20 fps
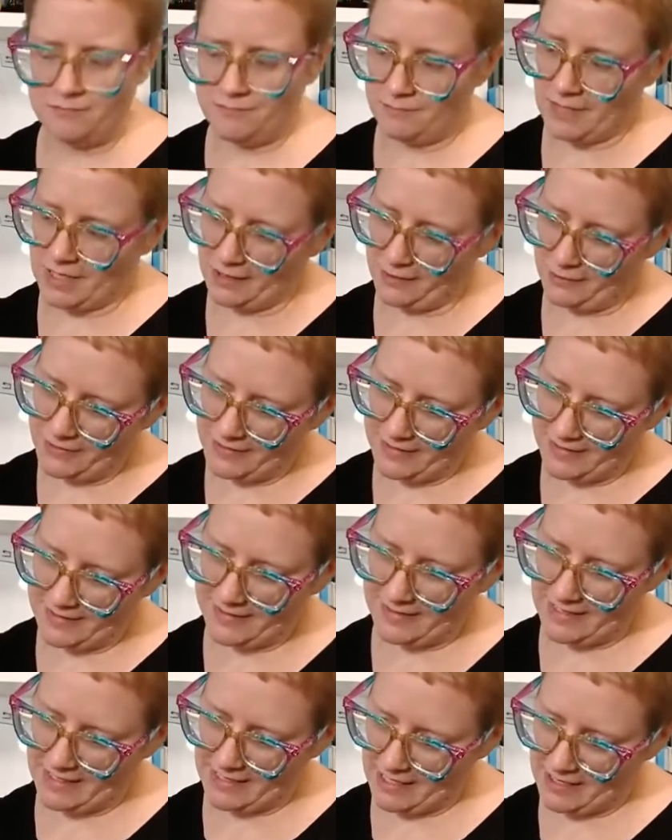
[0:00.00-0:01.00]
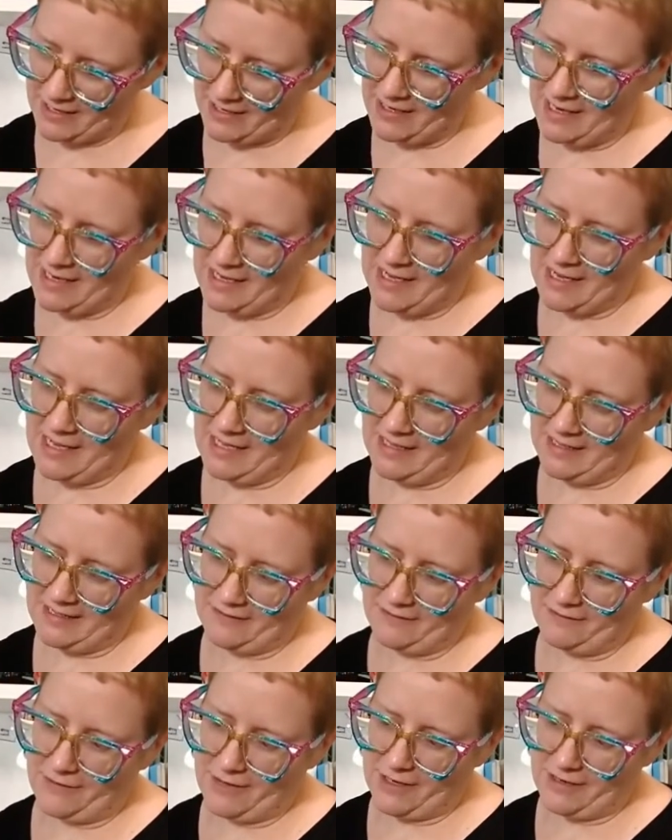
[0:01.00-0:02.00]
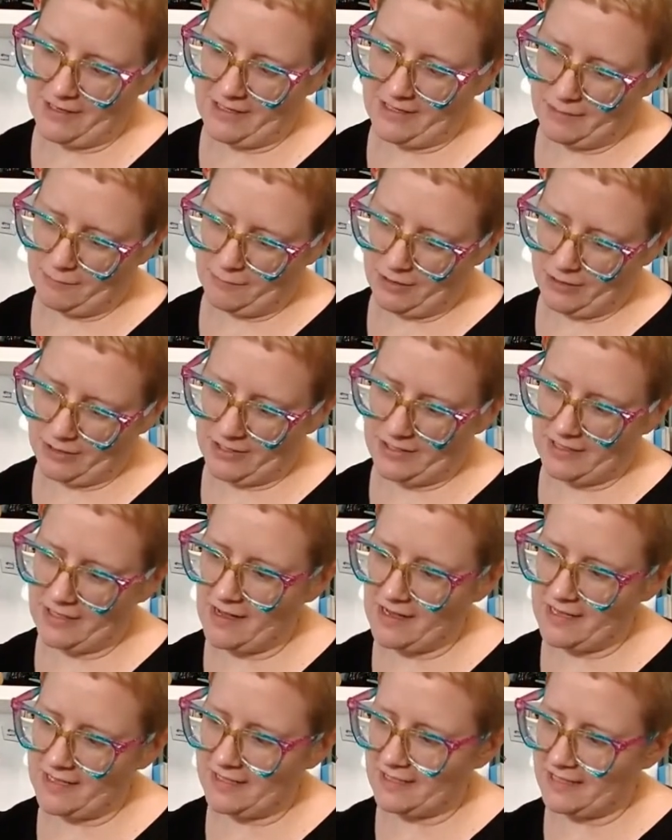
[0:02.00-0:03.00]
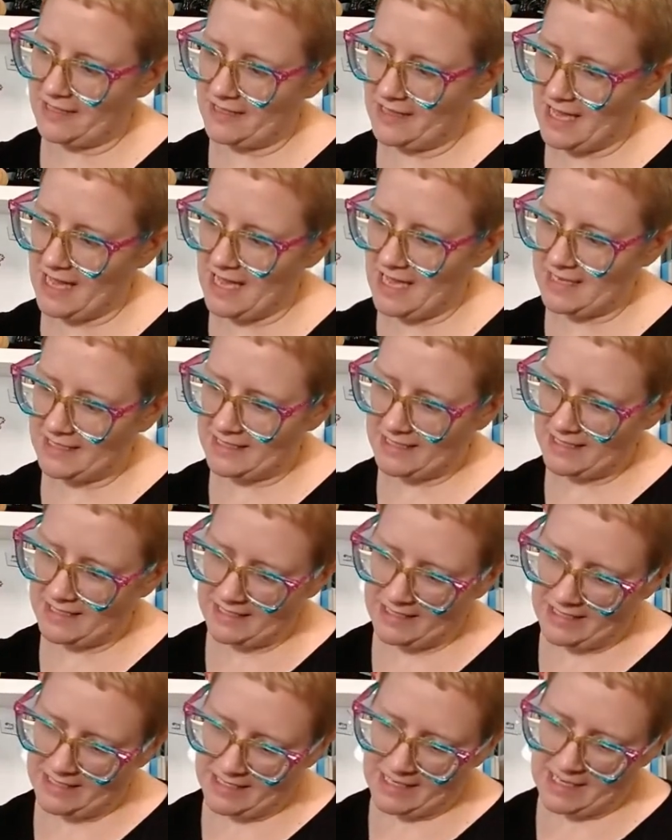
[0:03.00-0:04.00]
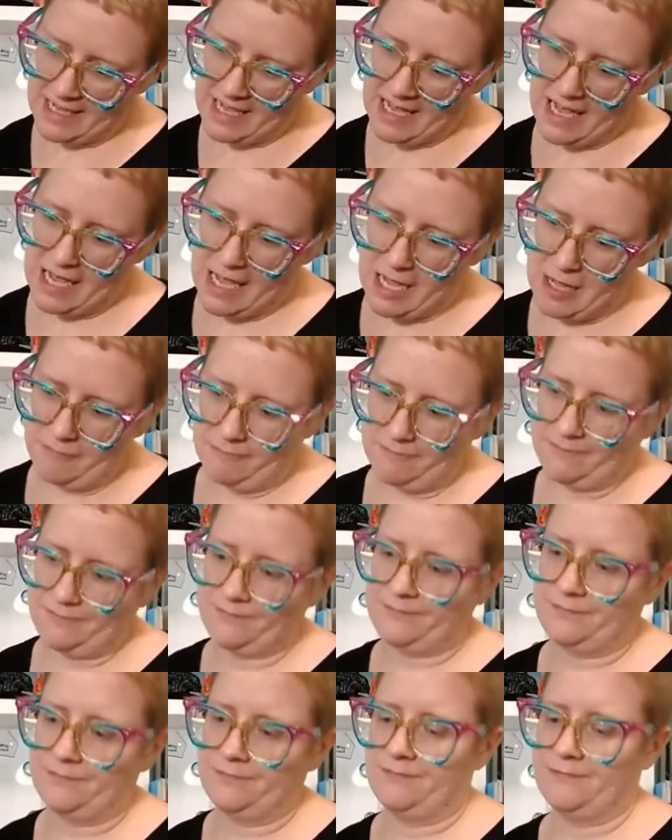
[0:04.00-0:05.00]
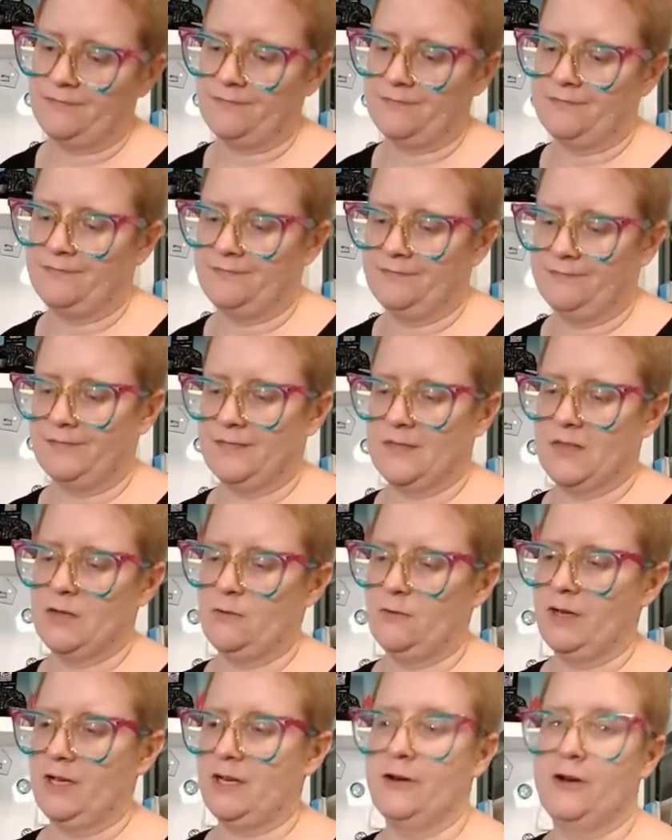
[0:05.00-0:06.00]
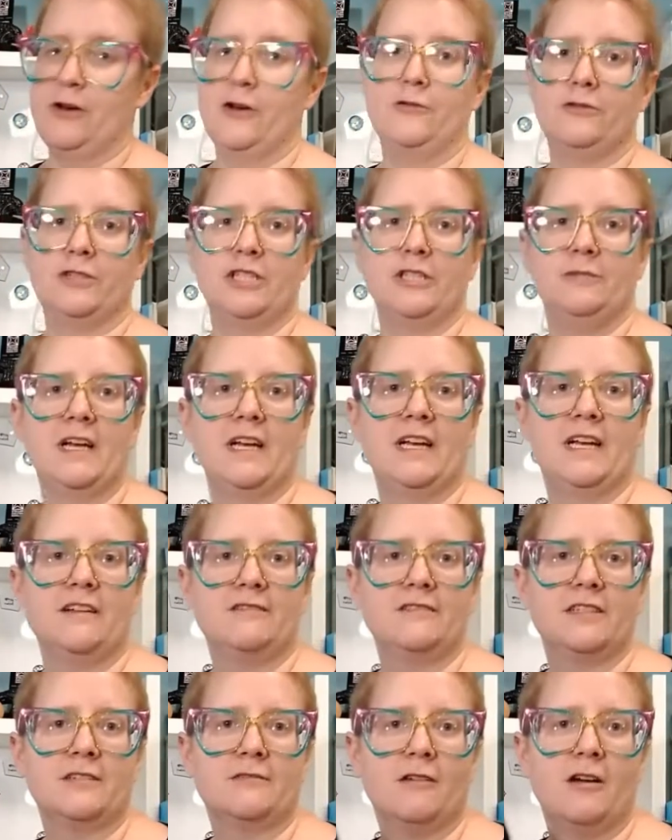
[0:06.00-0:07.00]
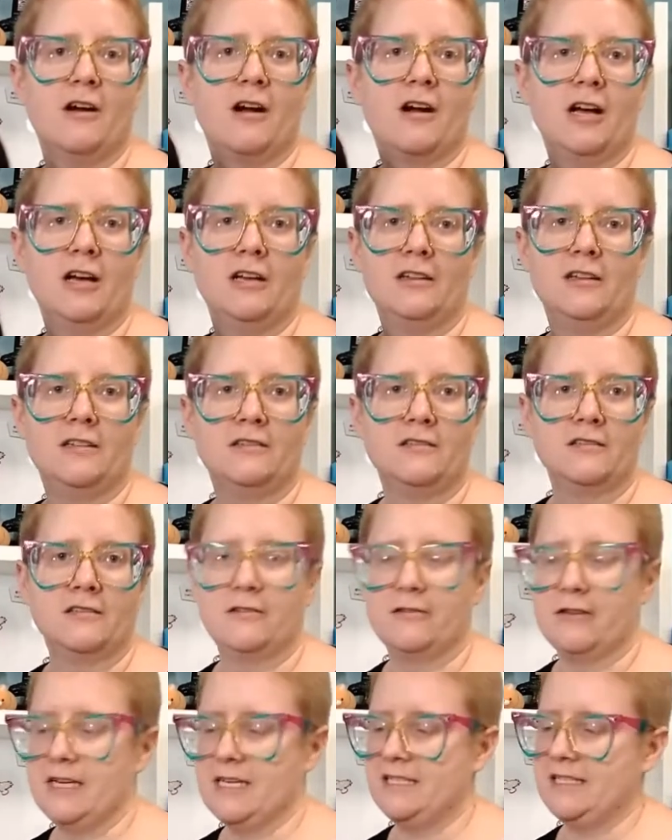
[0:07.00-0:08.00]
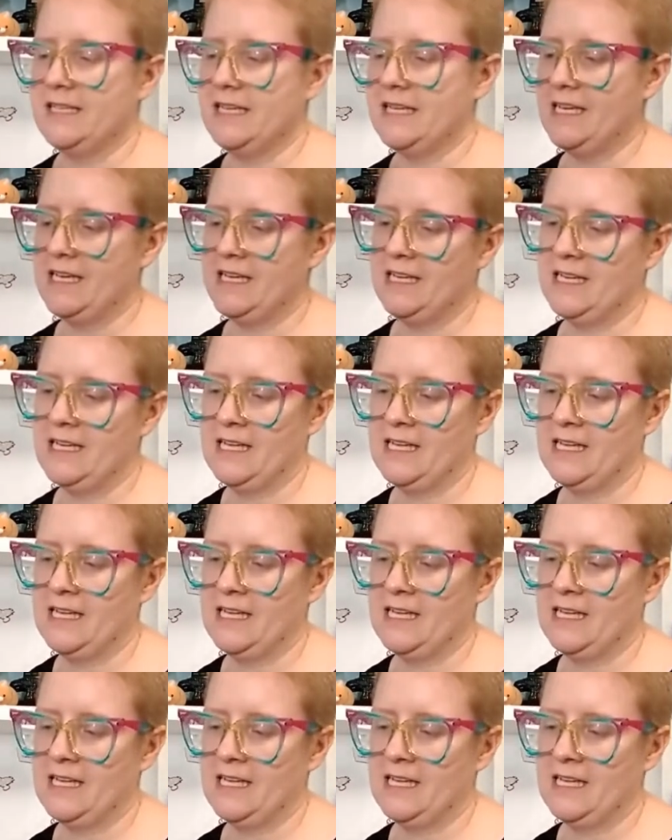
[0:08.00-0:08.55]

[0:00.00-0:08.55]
my Lucis there is a very similar size to that. Well, I don't know, she might have to rock a little crazy